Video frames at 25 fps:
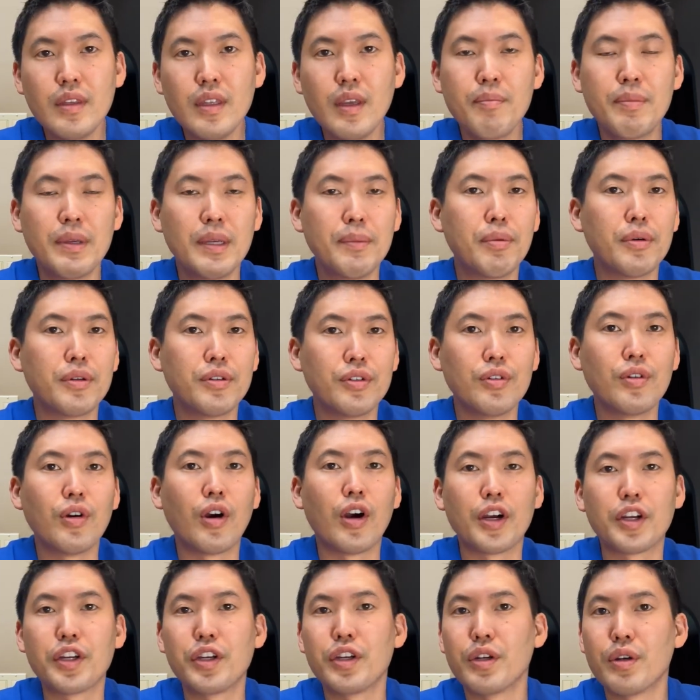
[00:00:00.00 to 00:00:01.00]
People do
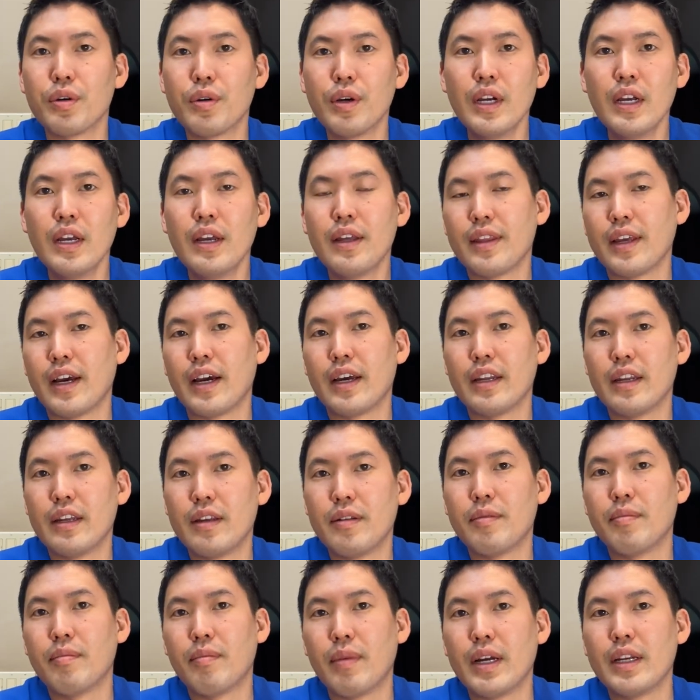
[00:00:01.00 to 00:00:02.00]
argue that
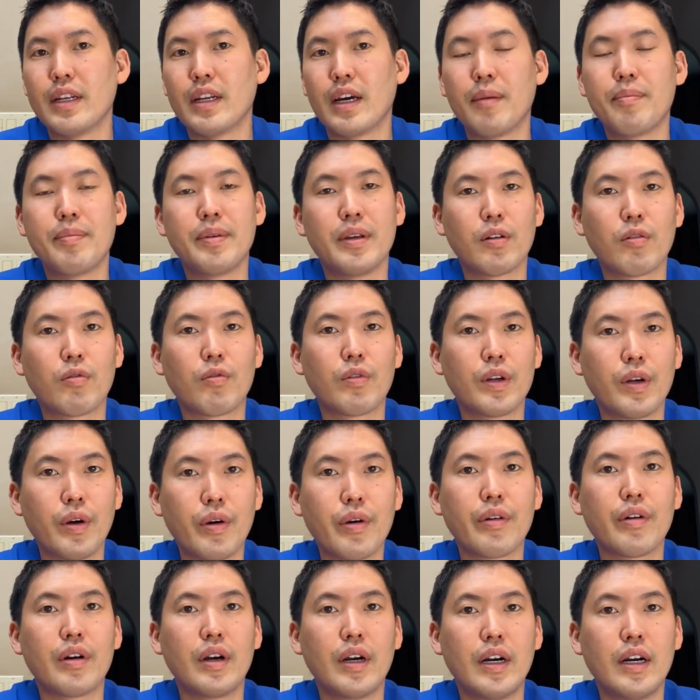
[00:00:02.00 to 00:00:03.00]
it might not be a
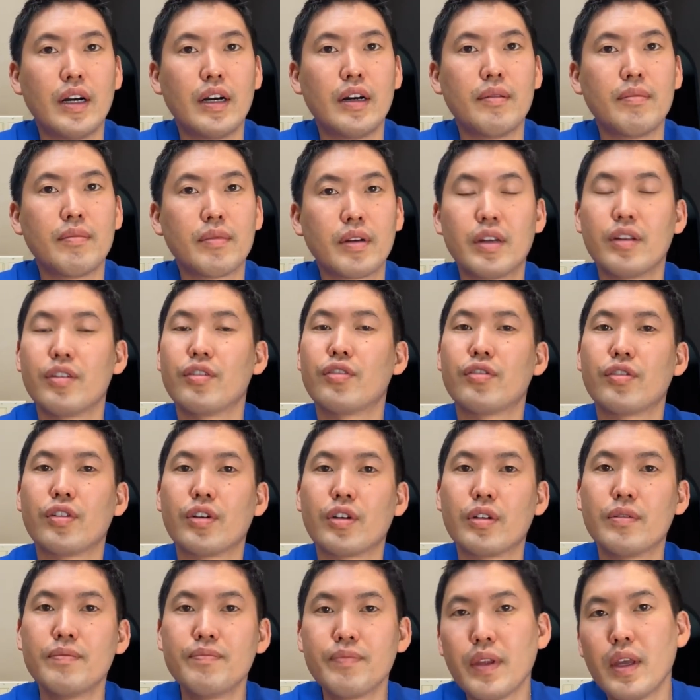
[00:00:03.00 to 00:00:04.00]
real um,
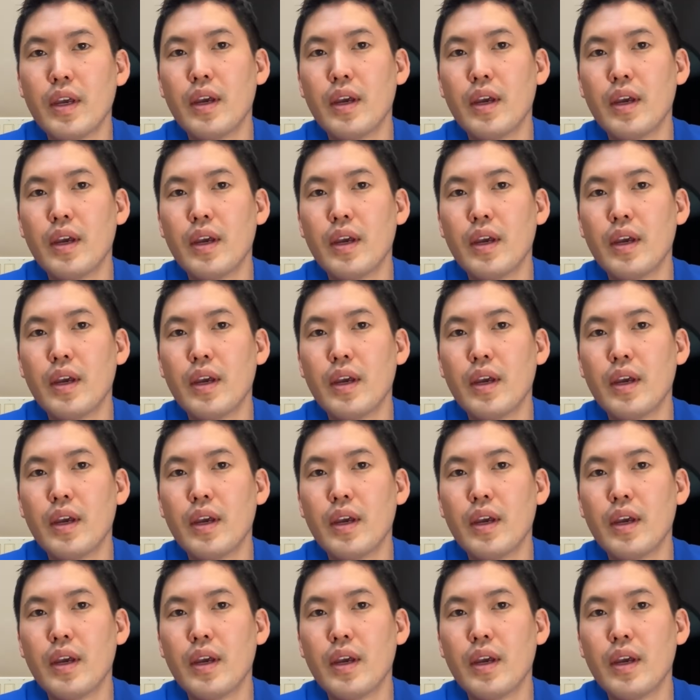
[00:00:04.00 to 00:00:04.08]
concern.